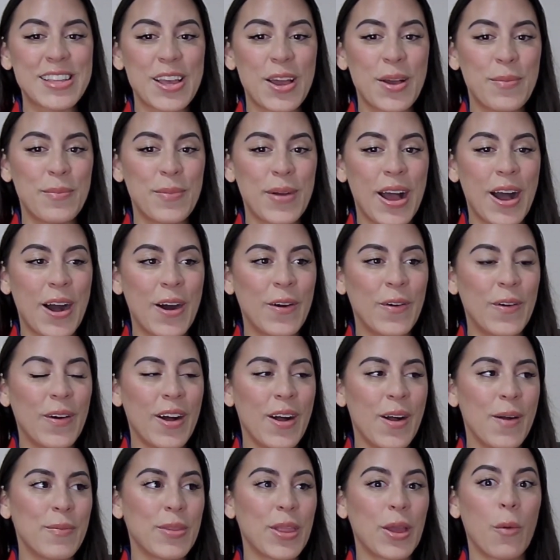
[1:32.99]
about
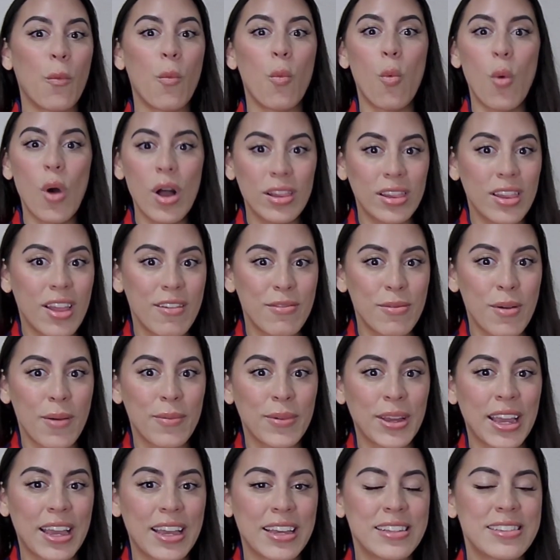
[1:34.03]
um, like what love
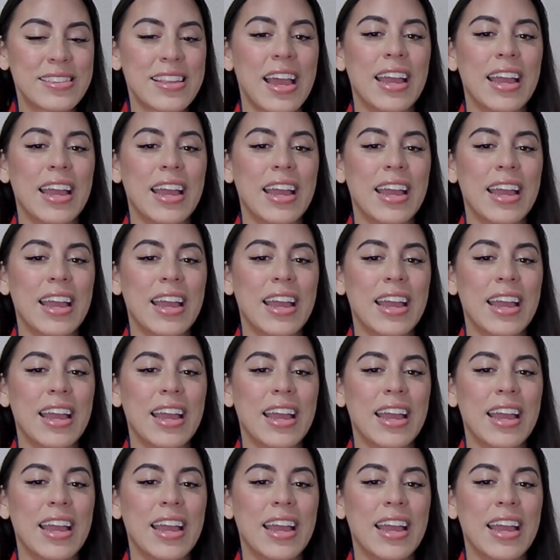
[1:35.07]
bombing is,